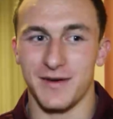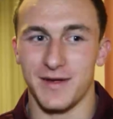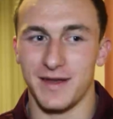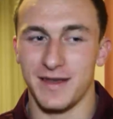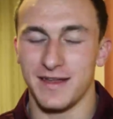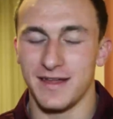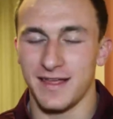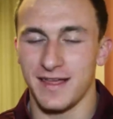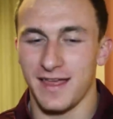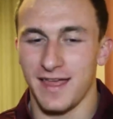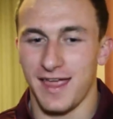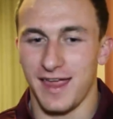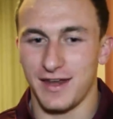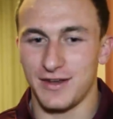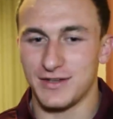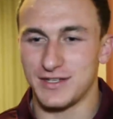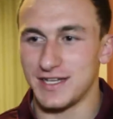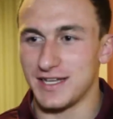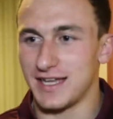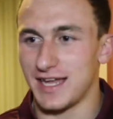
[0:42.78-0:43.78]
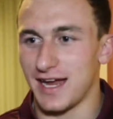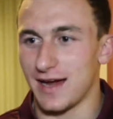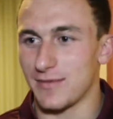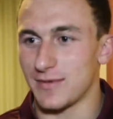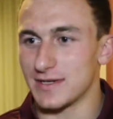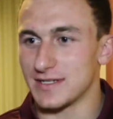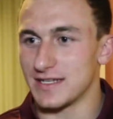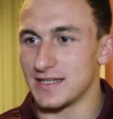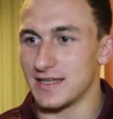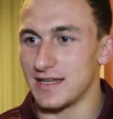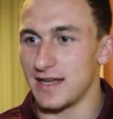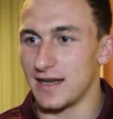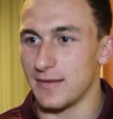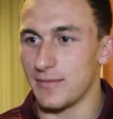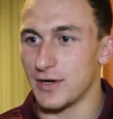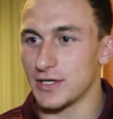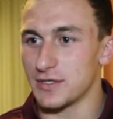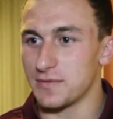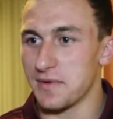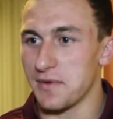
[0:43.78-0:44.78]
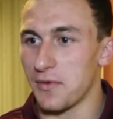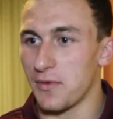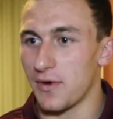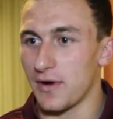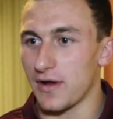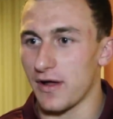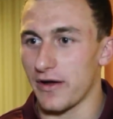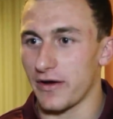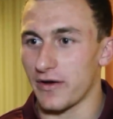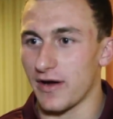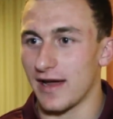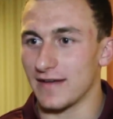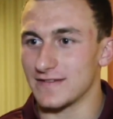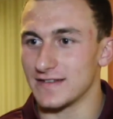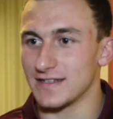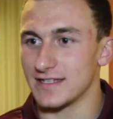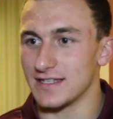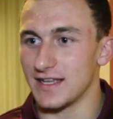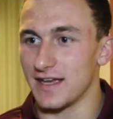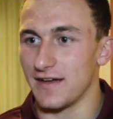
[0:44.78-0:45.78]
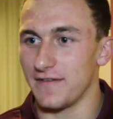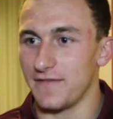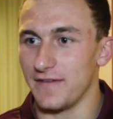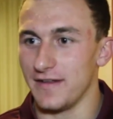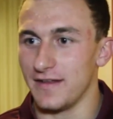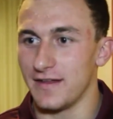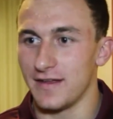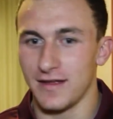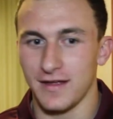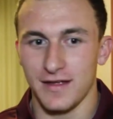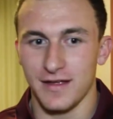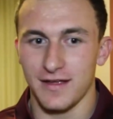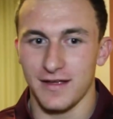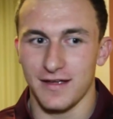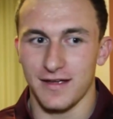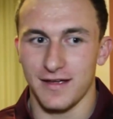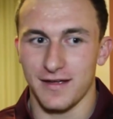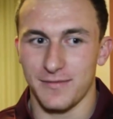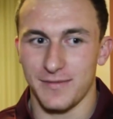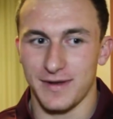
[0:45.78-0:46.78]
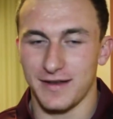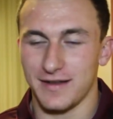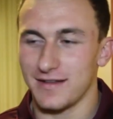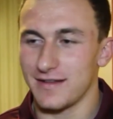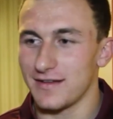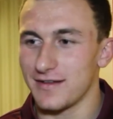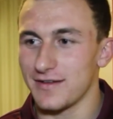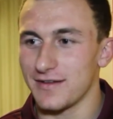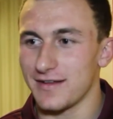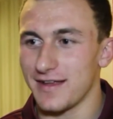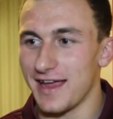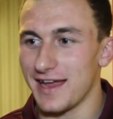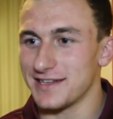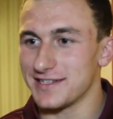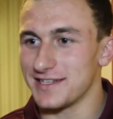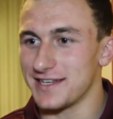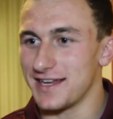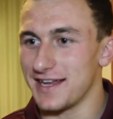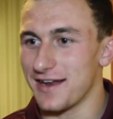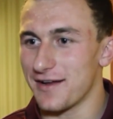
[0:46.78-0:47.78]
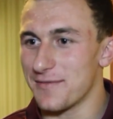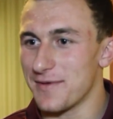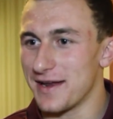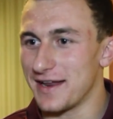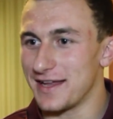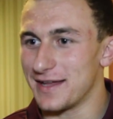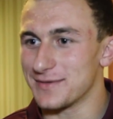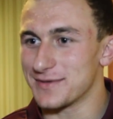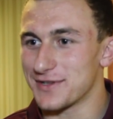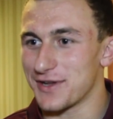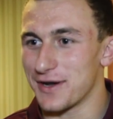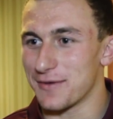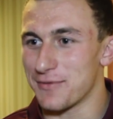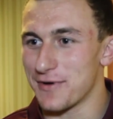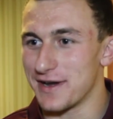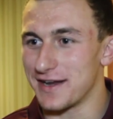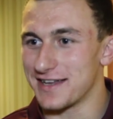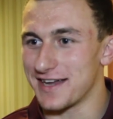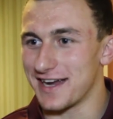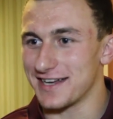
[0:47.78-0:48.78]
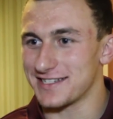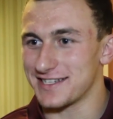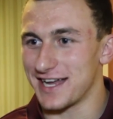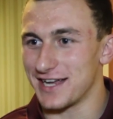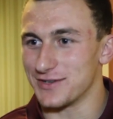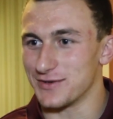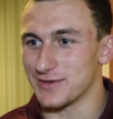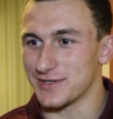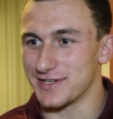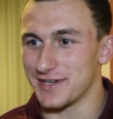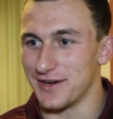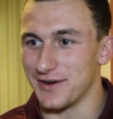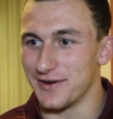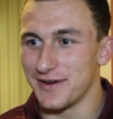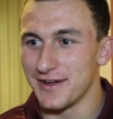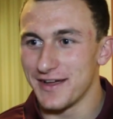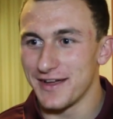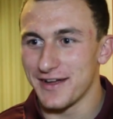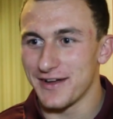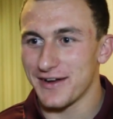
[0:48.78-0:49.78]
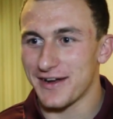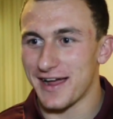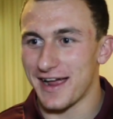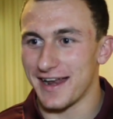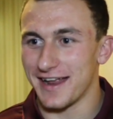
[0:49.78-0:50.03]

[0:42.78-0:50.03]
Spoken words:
and you see cameras and a bunch of people want autographs and stuff, and AC and everybody keeps us on a pretty tight schedule, so kind